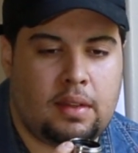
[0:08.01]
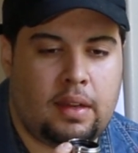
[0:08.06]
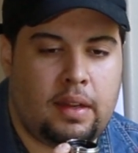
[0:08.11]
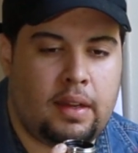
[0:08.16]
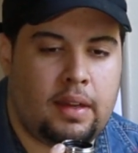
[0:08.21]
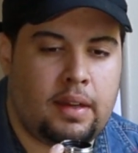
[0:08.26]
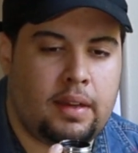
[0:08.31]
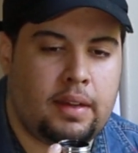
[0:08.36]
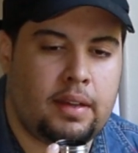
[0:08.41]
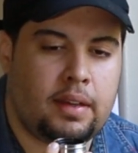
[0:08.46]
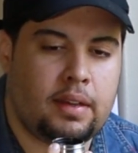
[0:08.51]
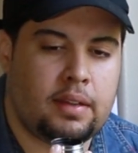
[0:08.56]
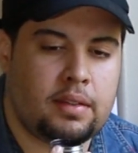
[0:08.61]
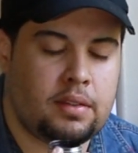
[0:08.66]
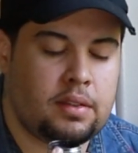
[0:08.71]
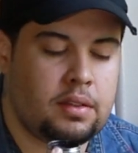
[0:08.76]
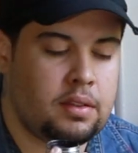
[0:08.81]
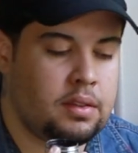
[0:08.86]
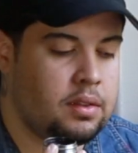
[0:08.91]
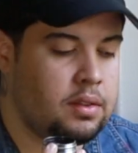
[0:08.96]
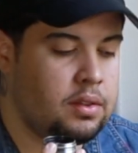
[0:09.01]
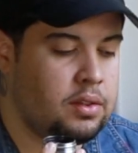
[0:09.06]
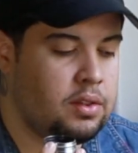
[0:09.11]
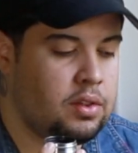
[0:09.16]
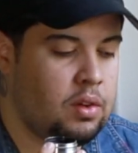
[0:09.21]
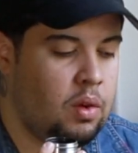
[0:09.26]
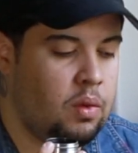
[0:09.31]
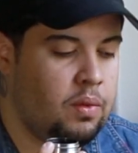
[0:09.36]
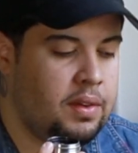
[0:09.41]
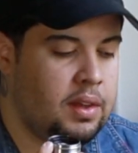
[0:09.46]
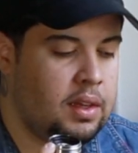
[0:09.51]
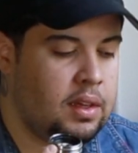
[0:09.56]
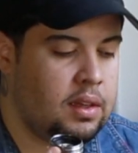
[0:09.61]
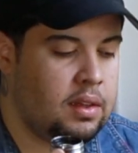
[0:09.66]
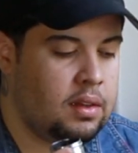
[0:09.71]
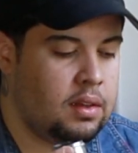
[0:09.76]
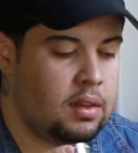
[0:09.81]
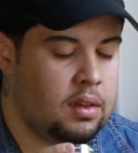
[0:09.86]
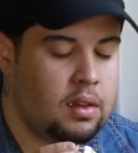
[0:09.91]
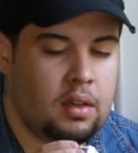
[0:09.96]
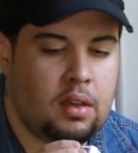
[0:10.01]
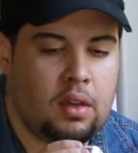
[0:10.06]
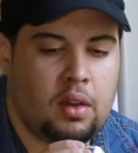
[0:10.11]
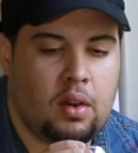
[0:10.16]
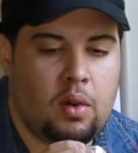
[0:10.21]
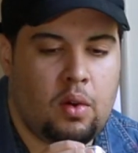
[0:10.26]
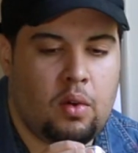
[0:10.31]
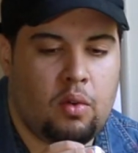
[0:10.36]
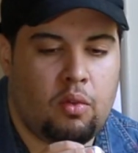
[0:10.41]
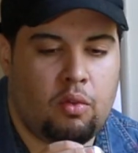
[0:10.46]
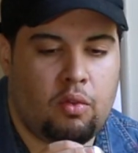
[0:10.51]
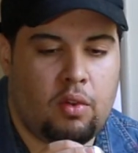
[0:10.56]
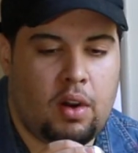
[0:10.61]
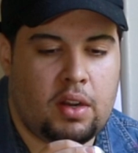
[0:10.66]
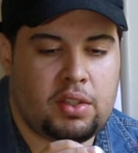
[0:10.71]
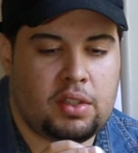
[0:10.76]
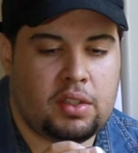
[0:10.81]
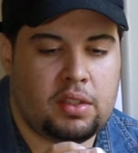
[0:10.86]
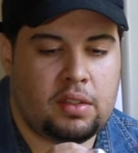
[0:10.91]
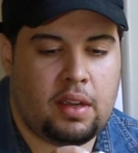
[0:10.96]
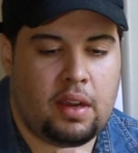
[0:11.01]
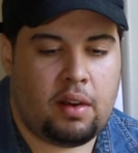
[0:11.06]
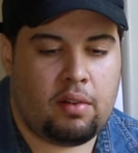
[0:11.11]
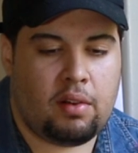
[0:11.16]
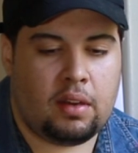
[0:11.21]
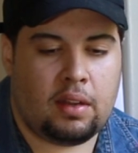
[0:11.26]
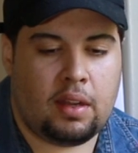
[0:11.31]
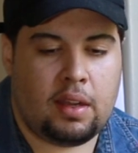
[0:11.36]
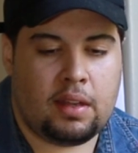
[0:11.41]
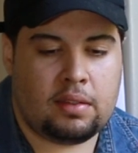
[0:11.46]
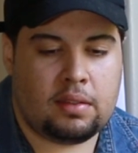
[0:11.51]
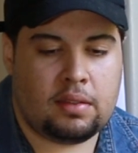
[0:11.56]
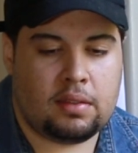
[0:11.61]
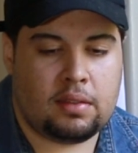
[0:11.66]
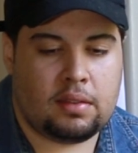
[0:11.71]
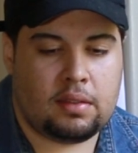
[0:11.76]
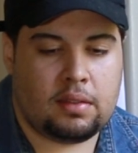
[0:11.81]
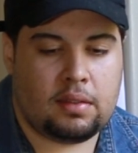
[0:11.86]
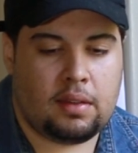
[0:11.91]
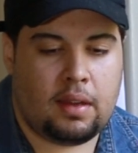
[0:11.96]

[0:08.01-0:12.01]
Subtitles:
It is a Soviet Russian era lens.